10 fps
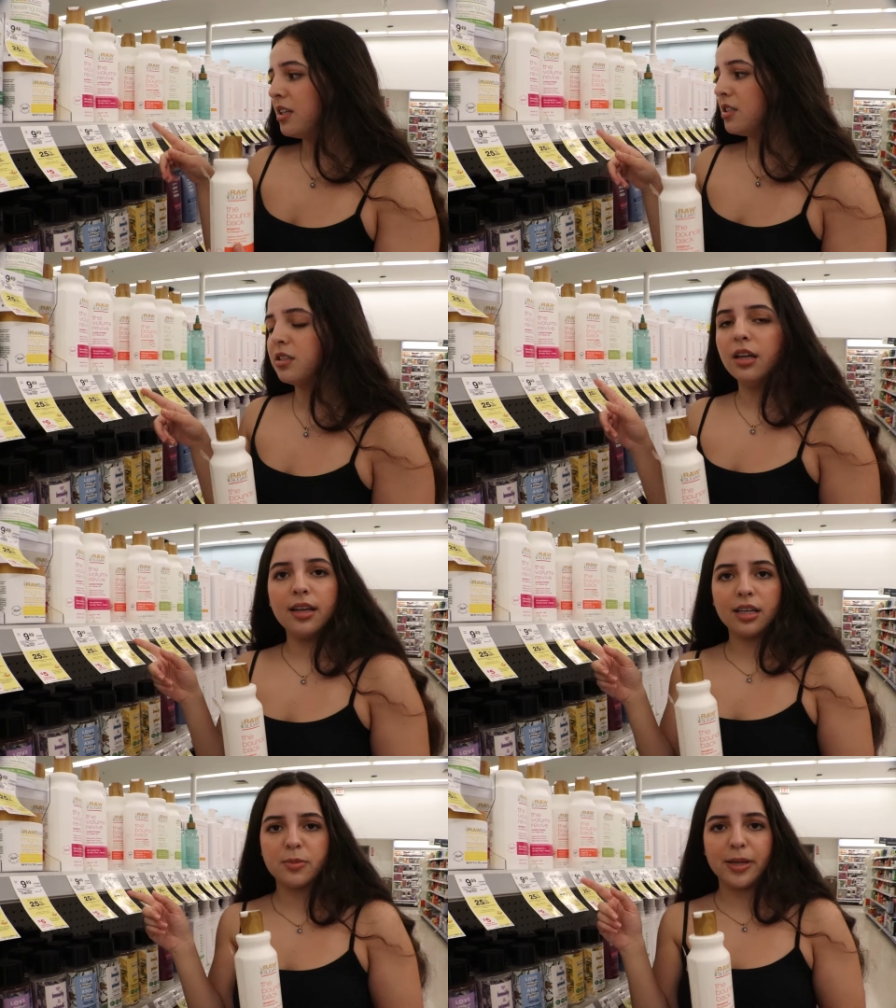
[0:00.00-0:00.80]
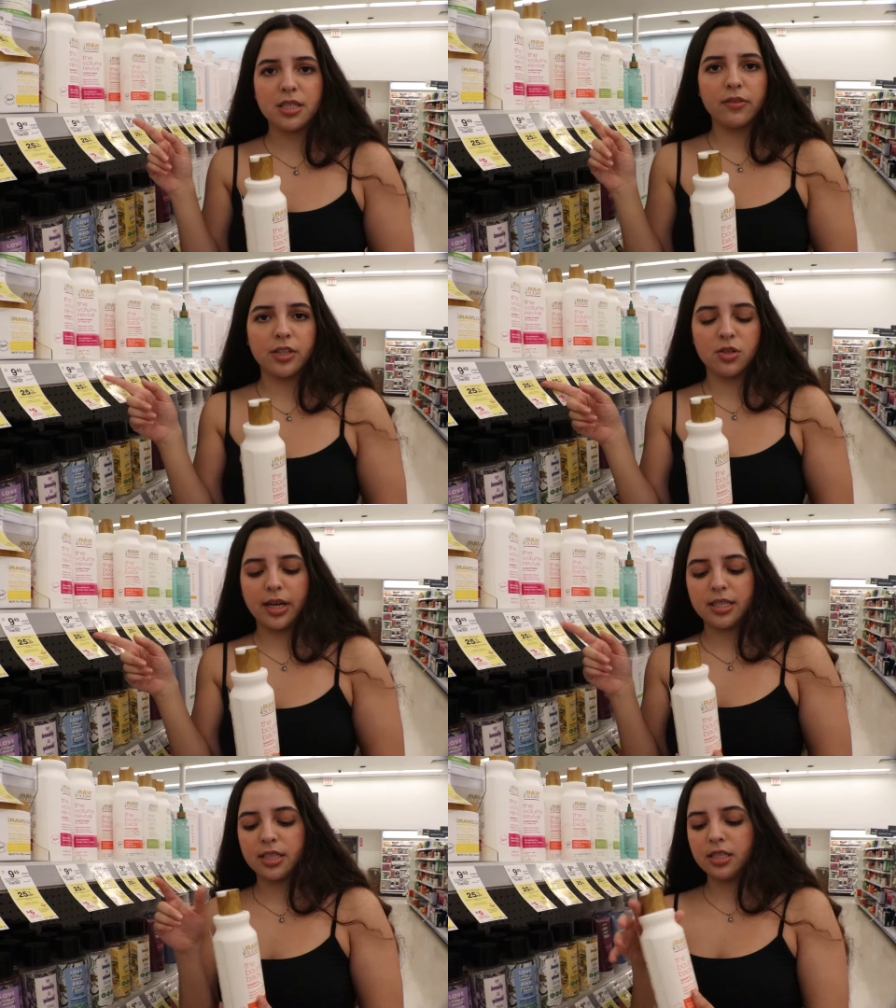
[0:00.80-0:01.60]
It's not that expensive, as you
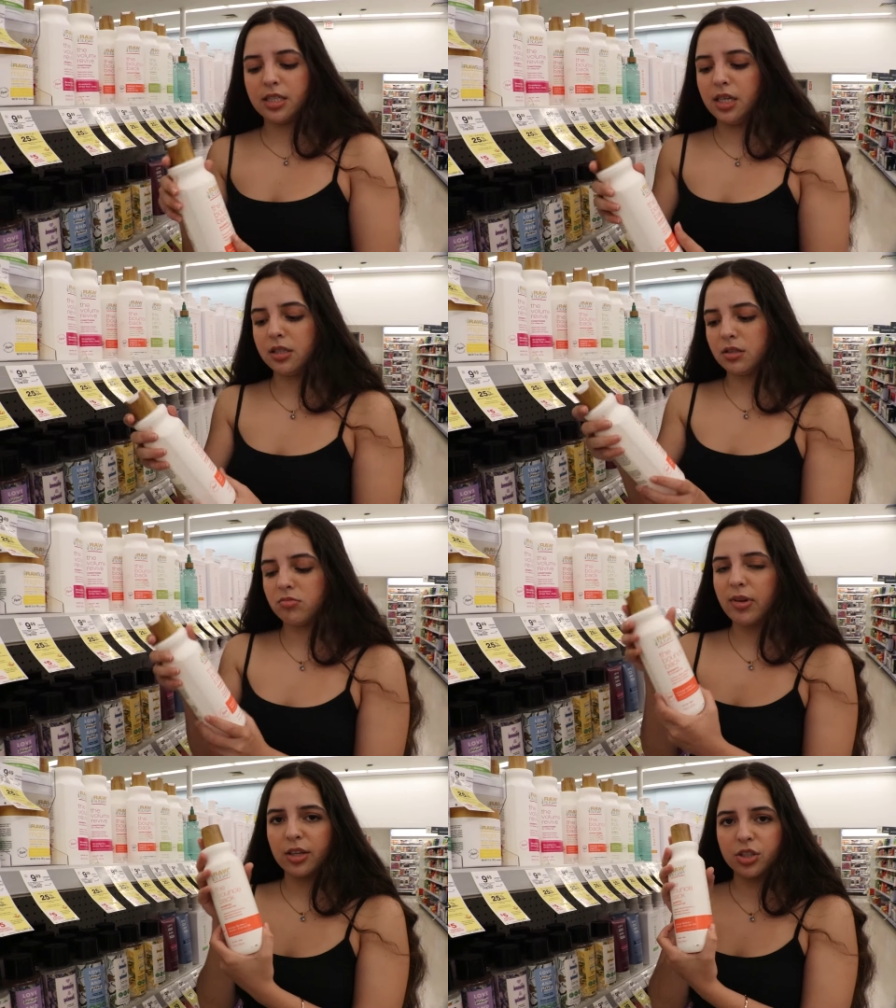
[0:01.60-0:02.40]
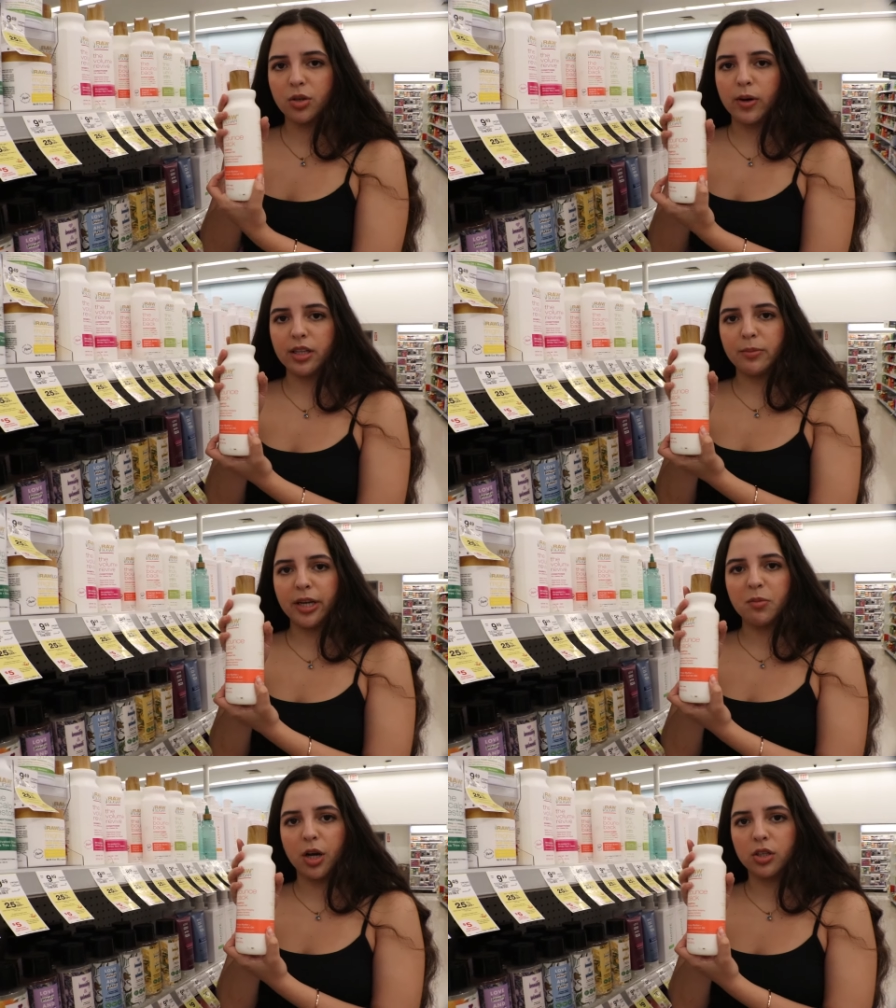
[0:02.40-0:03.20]
guys can see. It's actually quite the
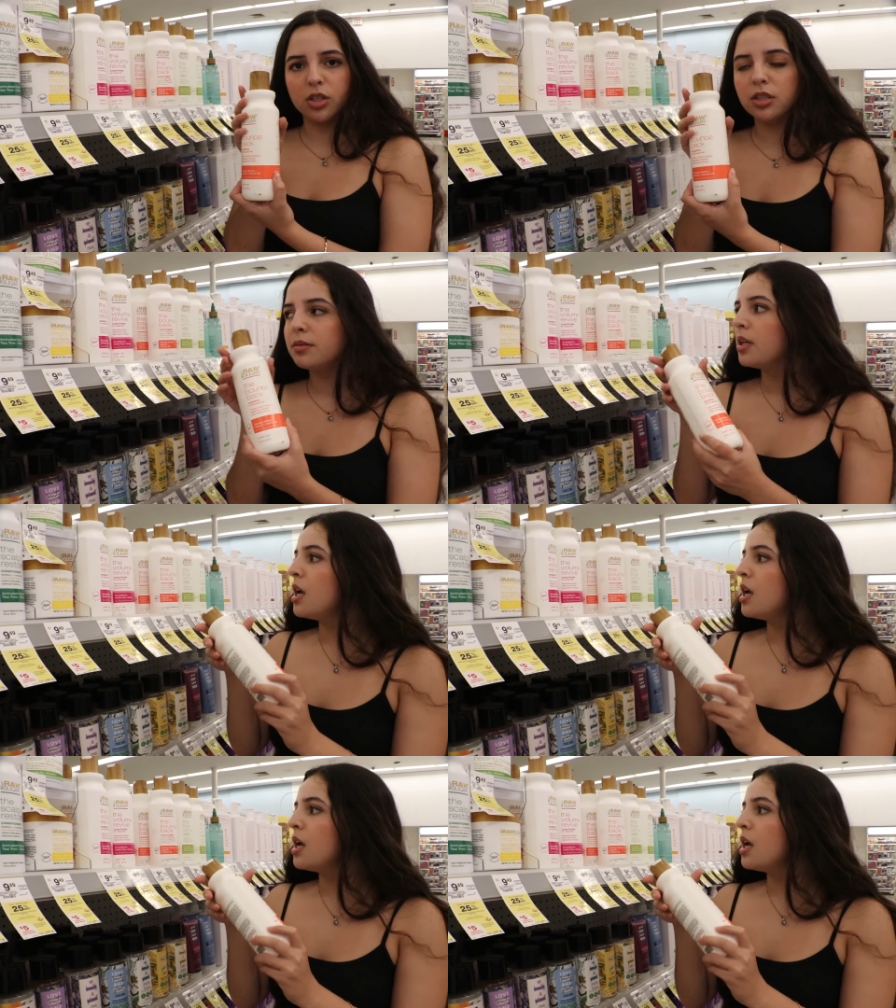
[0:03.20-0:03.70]
big bottle.